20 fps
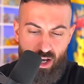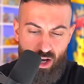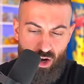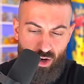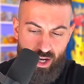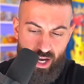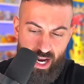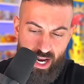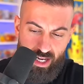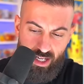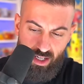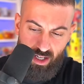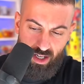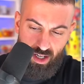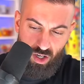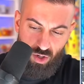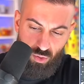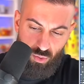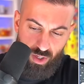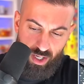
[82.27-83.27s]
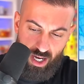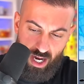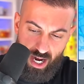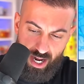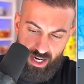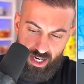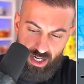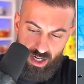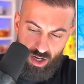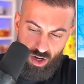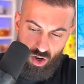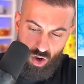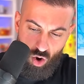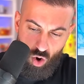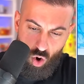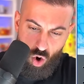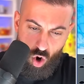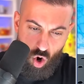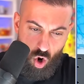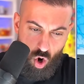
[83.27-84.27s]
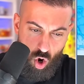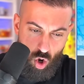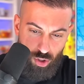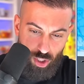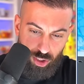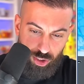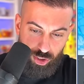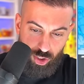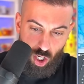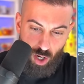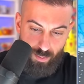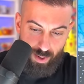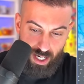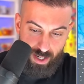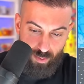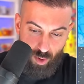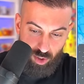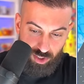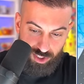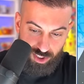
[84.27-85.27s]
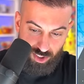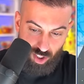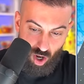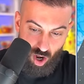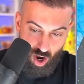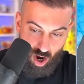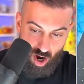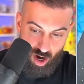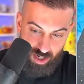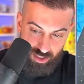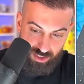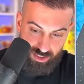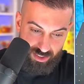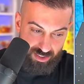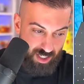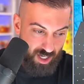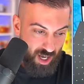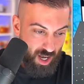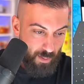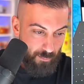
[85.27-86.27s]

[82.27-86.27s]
Okay, we got it. Oh, there's so many more stars!